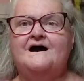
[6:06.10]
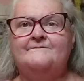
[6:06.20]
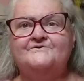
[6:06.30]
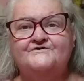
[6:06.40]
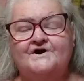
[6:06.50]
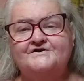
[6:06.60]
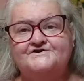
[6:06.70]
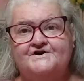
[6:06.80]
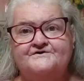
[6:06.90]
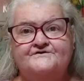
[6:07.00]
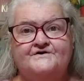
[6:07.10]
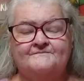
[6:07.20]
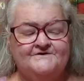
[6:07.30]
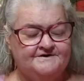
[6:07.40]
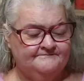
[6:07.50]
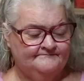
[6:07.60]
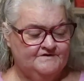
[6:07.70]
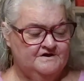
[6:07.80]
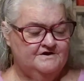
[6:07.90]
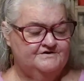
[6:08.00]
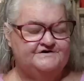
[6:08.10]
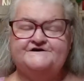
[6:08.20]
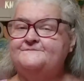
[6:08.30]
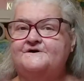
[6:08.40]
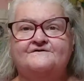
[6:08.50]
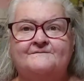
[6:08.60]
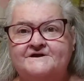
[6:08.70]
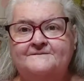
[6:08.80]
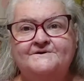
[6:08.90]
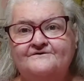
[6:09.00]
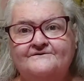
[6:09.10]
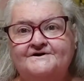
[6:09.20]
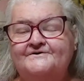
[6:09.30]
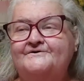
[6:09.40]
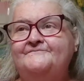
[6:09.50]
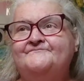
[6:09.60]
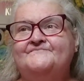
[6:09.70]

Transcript: I'm going to try to show you something just because I'm keeping it real.